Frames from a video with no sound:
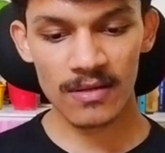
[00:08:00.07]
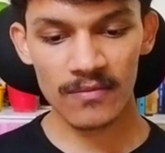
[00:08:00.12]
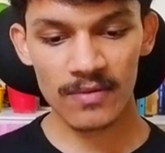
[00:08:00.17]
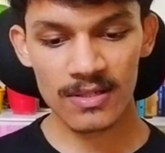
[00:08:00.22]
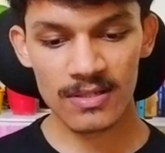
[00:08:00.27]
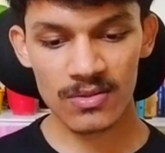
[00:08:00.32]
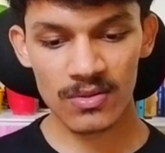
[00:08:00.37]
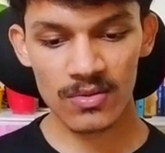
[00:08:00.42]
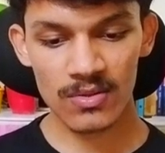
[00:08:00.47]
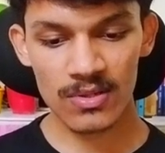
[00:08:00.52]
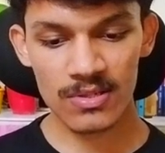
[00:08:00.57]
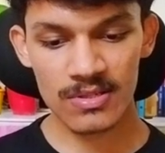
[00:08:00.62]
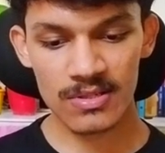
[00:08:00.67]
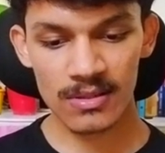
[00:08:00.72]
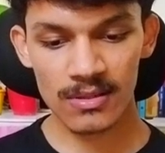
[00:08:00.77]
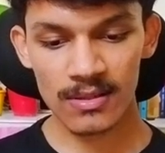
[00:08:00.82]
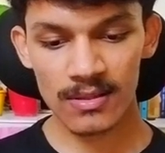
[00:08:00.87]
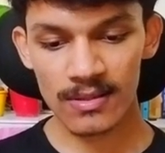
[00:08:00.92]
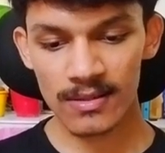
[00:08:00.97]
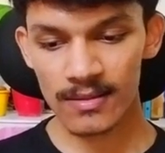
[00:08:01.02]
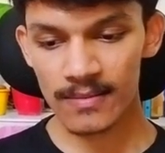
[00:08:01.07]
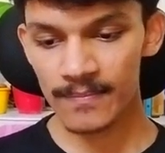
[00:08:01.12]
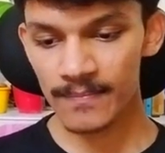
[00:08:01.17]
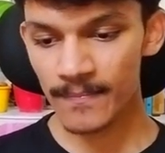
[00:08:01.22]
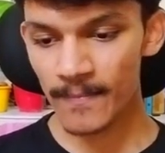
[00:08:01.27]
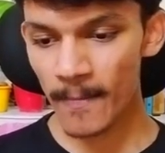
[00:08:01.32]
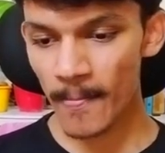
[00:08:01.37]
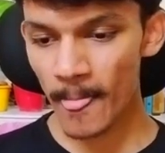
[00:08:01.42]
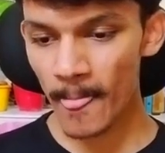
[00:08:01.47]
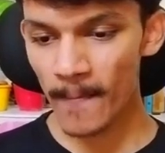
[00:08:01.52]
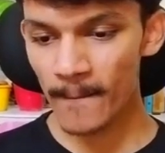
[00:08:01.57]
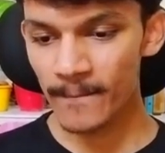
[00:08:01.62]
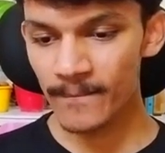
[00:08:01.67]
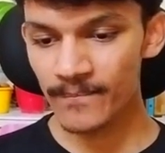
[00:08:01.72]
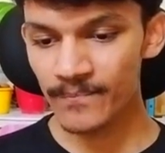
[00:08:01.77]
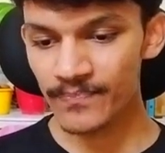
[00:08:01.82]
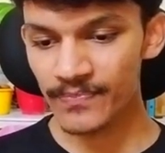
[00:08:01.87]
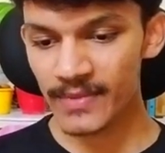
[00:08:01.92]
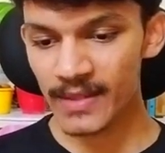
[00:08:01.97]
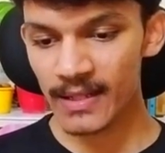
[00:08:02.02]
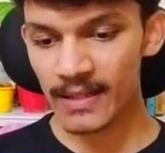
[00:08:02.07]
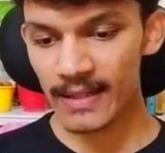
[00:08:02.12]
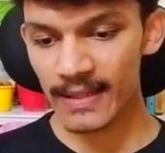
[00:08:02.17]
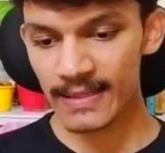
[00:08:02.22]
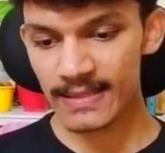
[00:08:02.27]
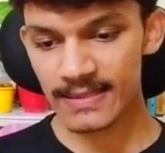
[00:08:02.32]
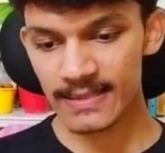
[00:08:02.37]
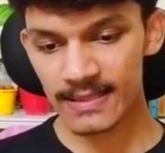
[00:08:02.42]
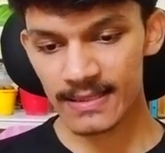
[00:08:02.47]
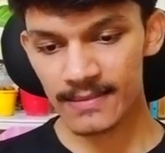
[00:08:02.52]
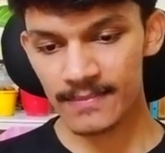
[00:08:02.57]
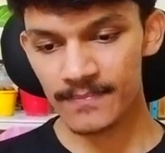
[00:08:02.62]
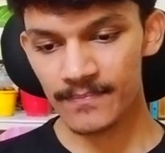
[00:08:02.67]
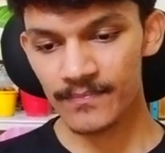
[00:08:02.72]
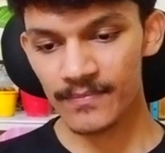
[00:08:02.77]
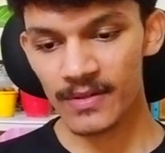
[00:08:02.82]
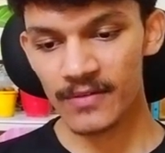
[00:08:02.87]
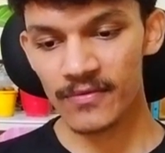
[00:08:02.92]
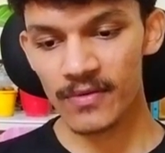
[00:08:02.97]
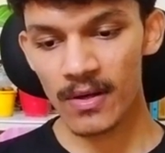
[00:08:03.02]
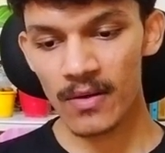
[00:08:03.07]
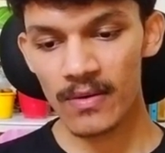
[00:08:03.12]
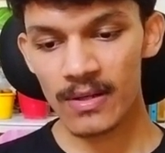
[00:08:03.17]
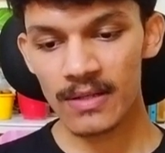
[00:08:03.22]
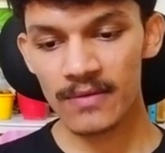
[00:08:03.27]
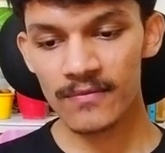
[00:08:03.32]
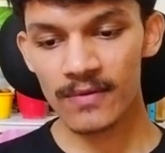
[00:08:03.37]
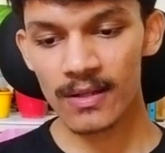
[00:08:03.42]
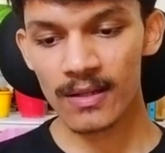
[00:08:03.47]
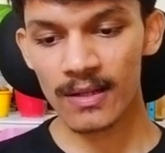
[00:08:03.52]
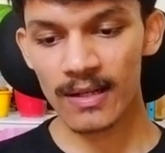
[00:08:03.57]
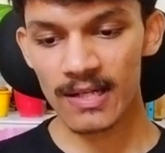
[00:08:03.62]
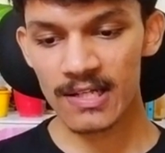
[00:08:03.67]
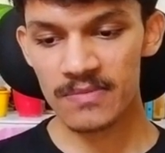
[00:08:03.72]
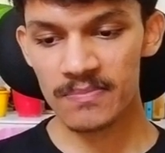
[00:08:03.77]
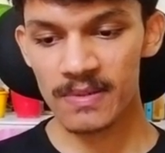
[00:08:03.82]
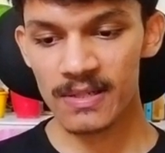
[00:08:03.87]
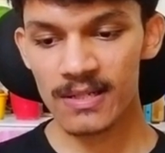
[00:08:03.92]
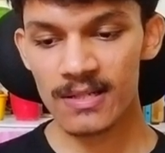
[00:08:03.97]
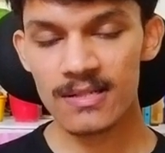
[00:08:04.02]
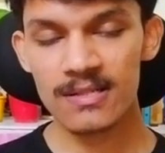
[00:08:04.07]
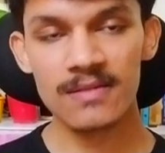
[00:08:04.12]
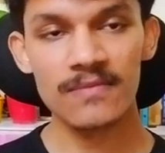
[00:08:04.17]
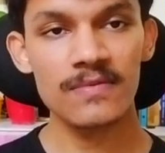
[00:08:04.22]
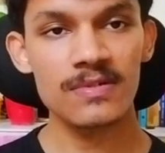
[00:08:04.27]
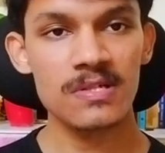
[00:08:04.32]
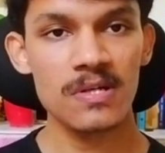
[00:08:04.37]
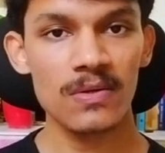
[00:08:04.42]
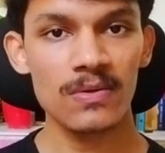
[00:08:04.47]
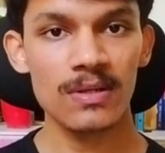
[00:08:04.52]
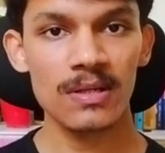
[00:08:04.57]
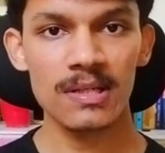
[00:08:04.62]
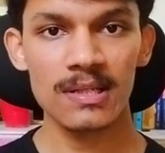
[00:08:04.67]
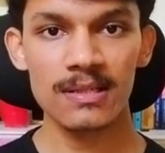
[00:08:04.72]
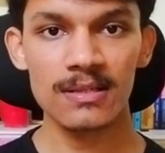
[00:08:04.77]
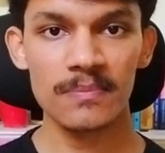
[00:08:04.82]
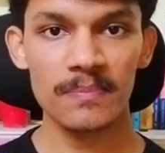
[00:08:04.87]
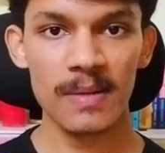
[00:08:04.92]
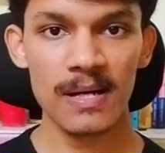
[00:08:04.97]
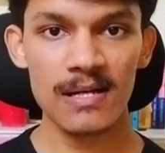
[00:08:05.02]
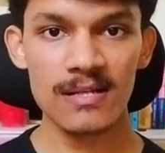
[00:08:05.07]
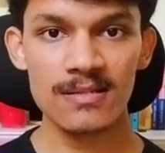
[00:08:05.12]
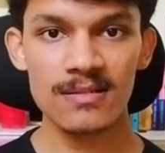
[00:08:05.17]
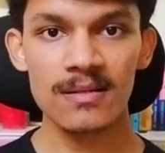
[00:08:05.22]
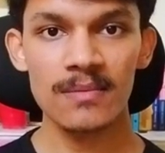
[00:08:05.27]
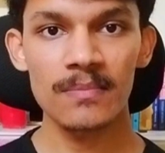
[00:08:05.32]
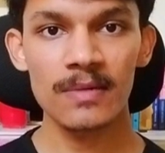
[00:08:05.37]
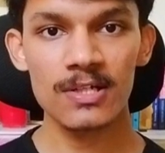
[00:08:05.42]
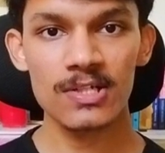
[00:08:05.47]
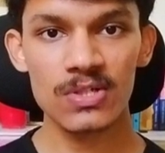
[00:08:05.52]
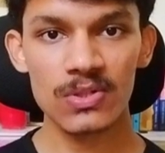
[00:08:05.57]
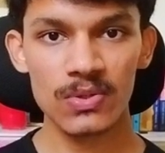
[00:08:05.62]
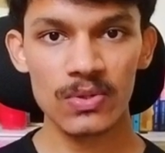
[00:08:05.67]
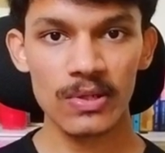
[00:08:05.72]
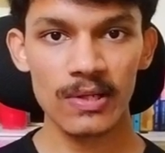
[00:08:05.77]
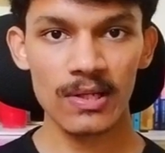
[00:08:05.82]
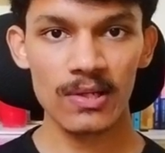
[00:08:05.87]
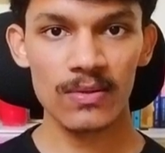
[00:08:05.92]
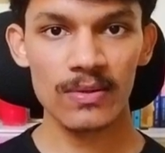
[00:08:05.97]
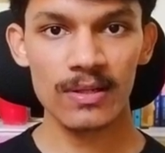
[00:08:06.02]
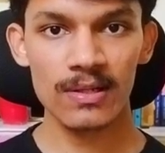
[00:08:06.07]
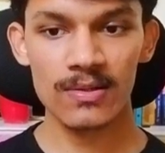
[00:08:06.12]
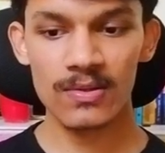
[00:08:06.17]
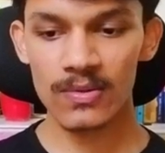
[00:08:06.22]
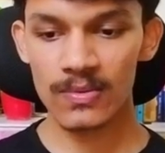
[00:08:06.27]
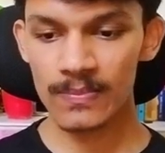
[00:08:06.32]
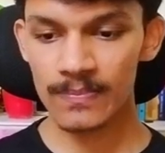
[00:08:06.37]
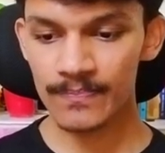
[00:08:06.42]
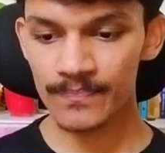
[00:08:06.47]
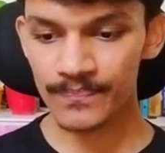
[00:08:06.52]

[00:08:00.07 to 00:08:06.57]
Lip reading: reverse chronological order. Next, if you have any work experience which I have done in the past, make sure to include it too.